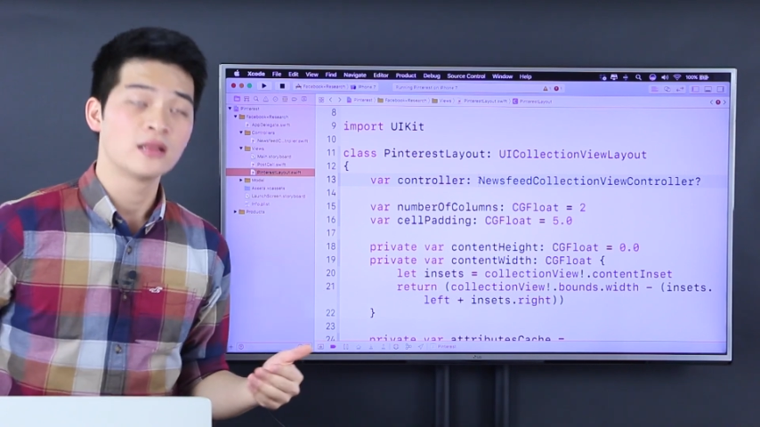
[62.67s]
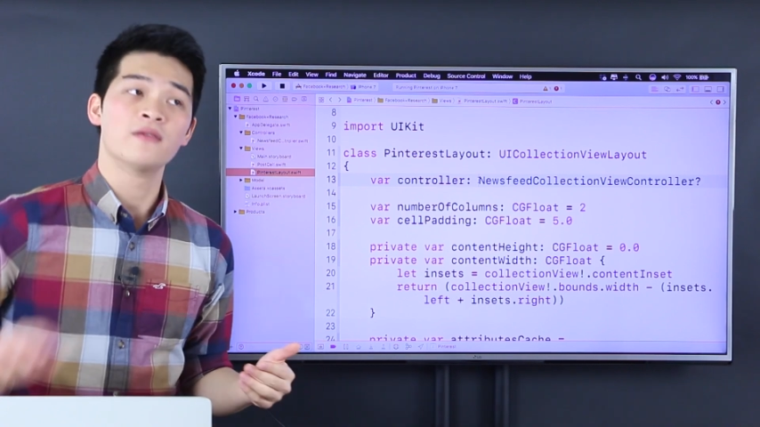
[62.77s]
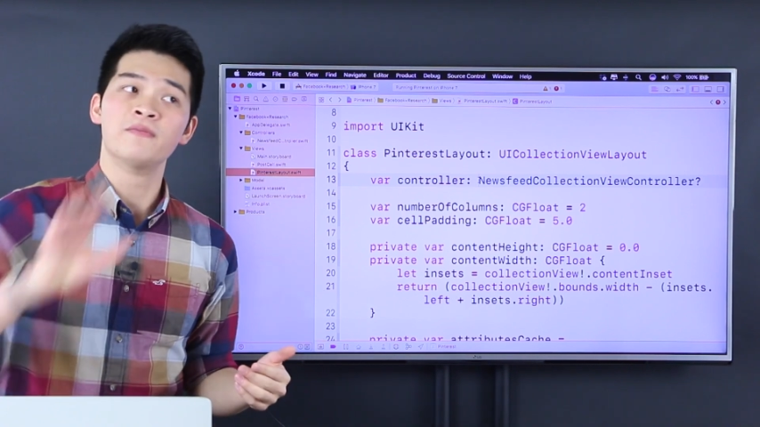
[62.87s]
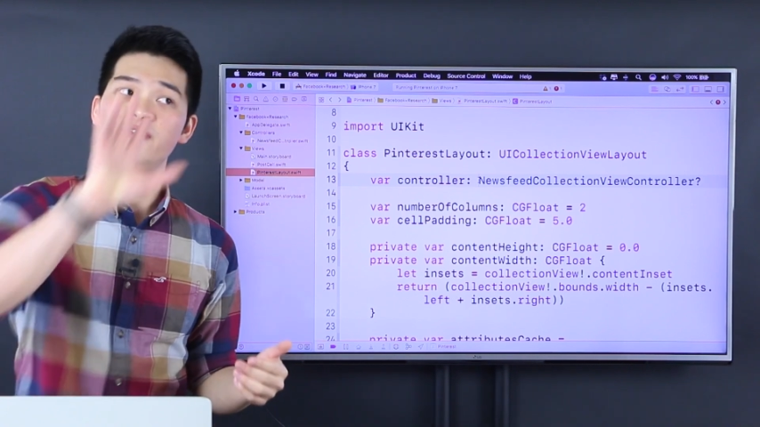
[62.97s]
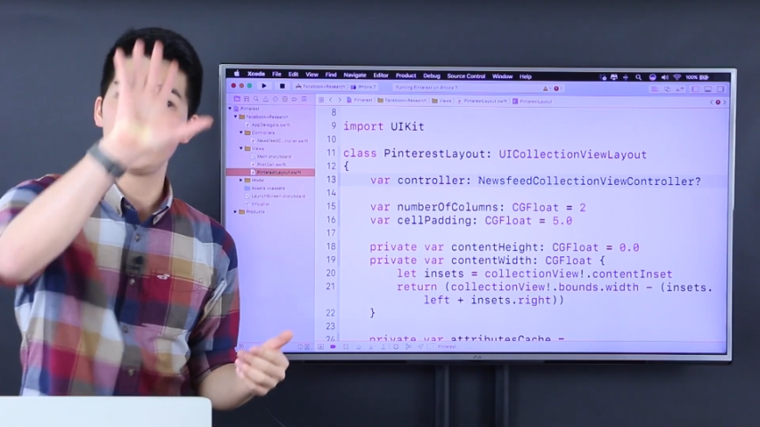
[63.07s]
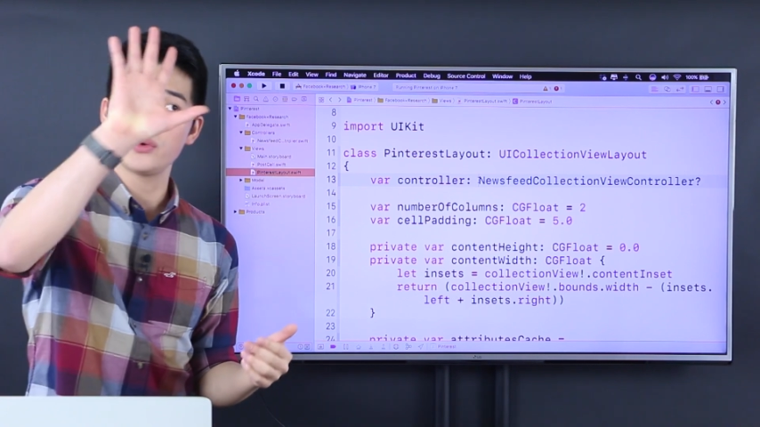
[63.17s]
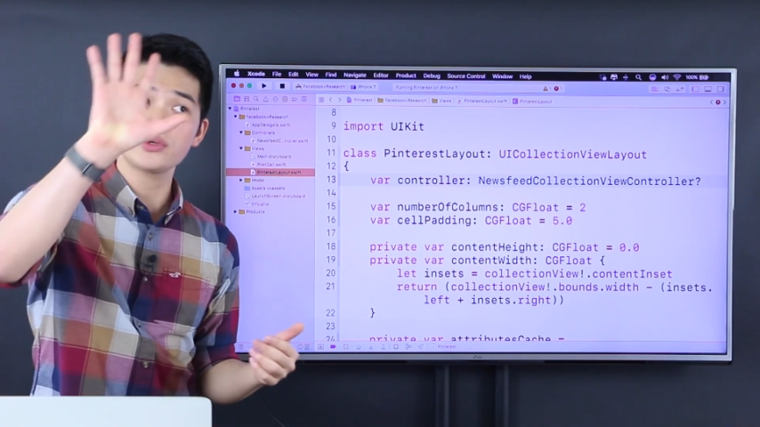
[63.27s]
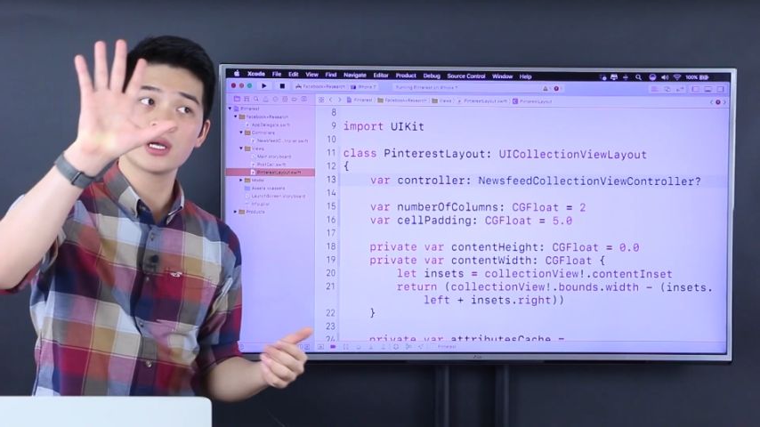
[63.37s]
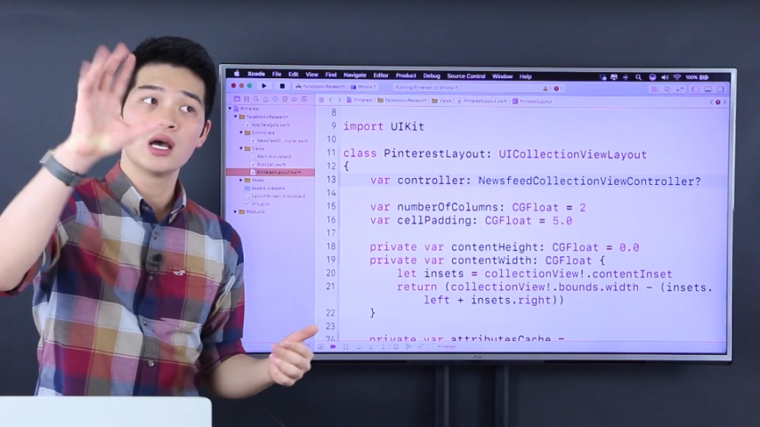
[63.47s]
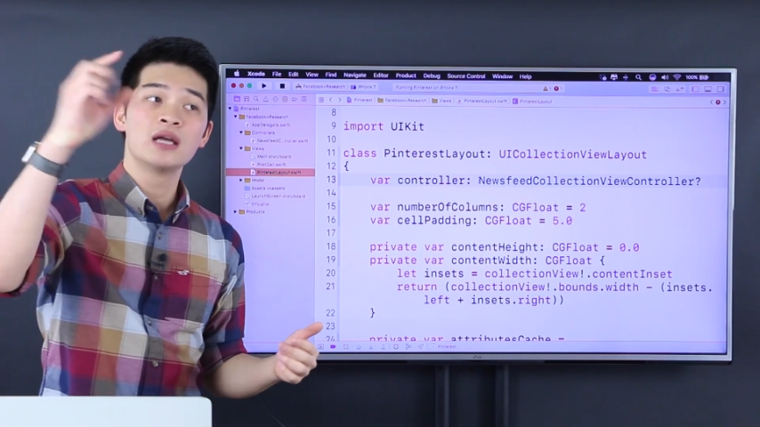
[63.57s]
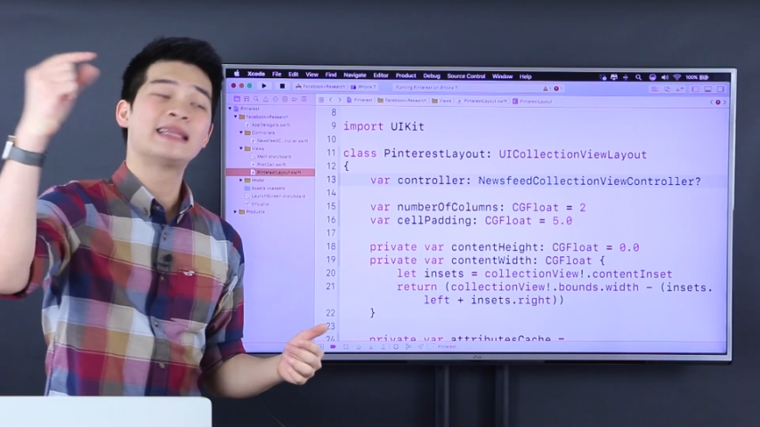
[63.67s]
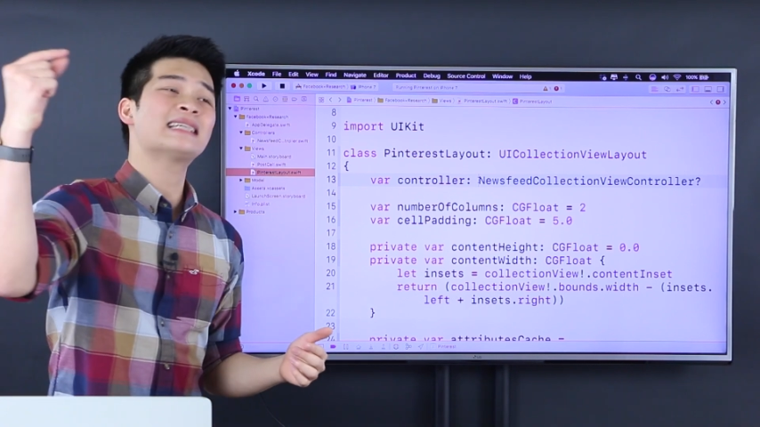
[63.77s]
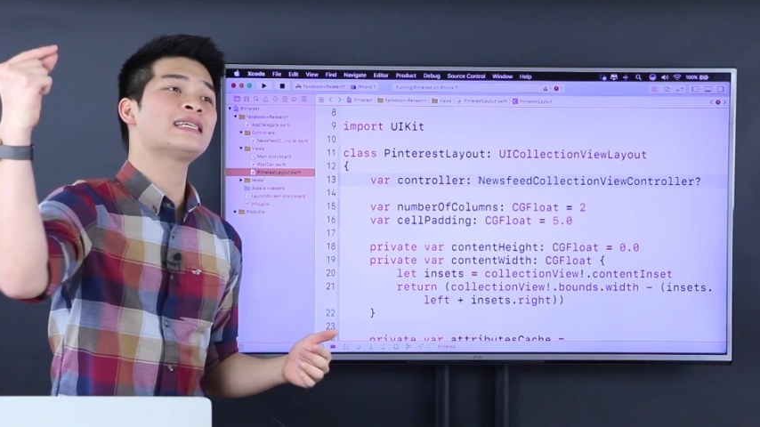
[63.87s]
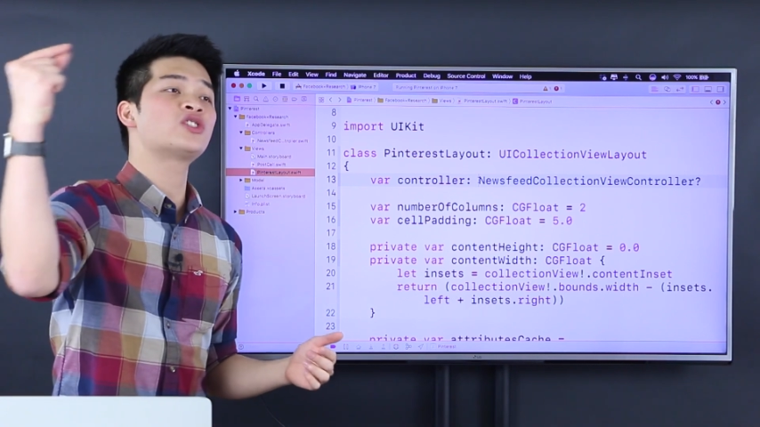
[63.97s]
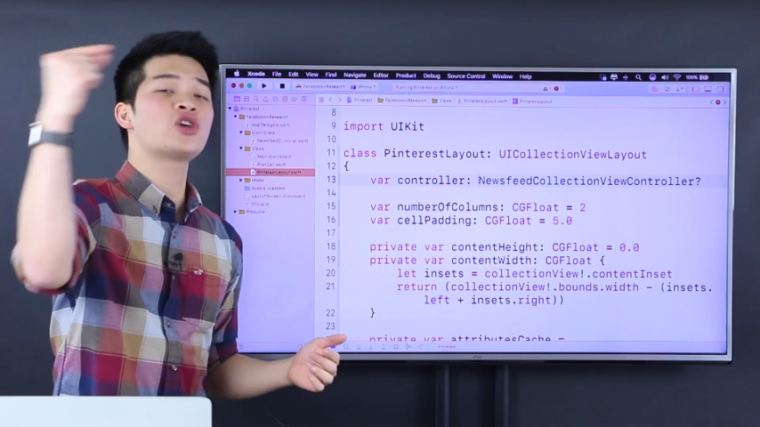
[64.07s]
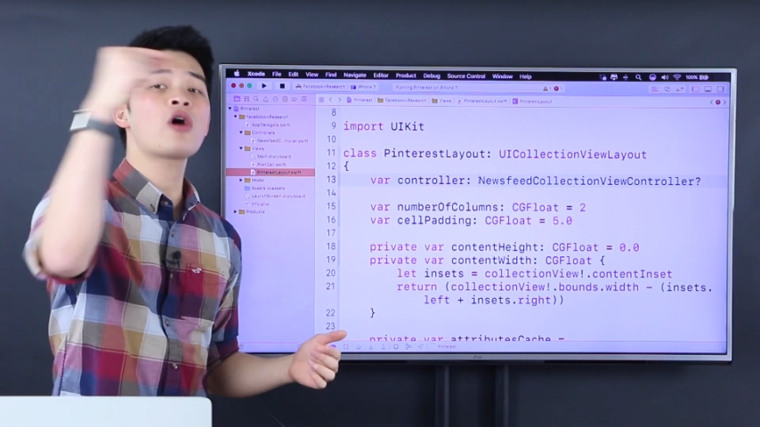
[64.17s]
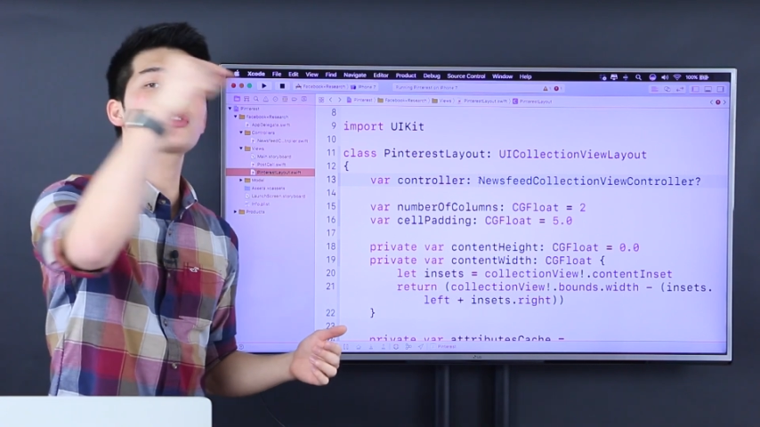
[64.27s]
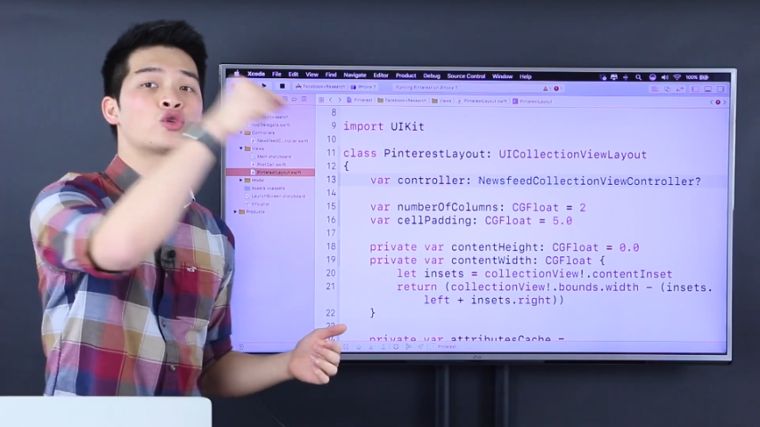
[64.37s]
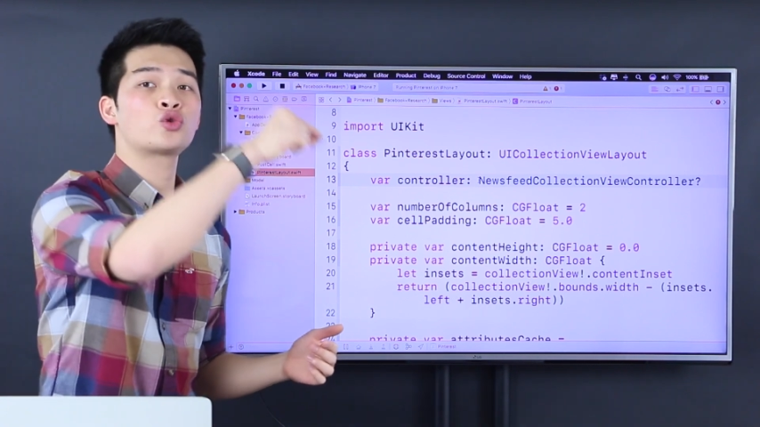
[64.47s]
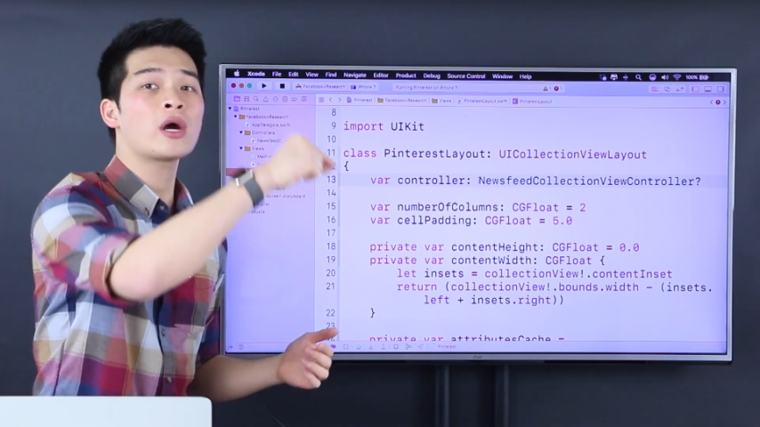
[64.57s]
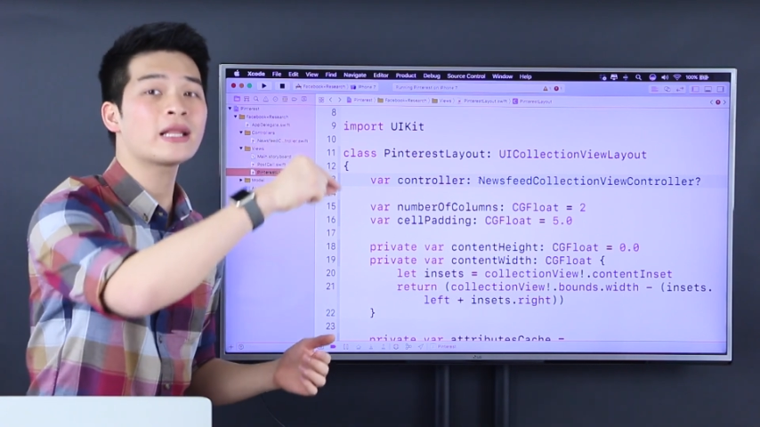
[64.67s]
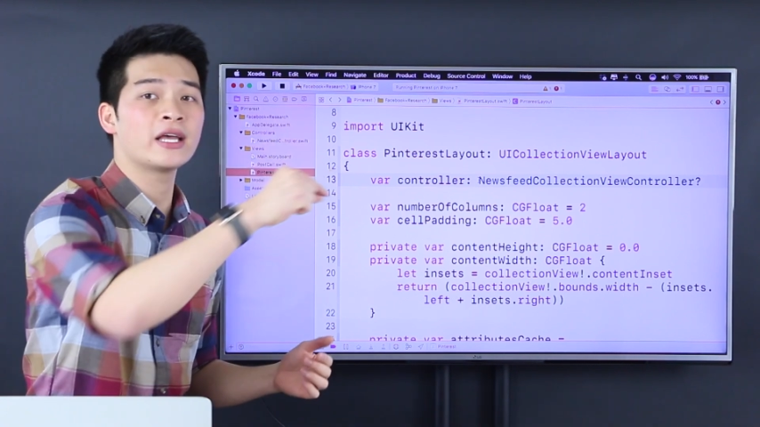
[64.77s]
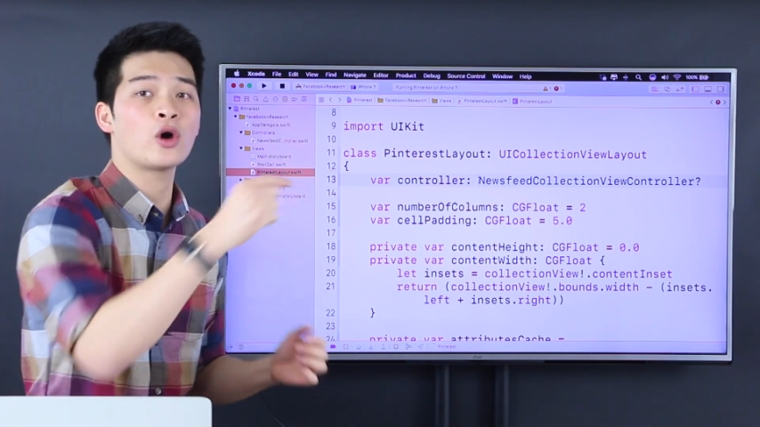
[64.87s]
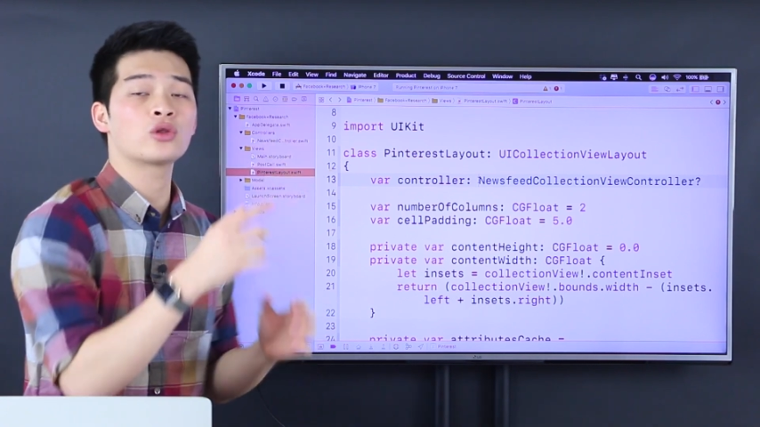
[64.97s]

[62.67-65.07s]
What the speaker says: The views doesn't talk directly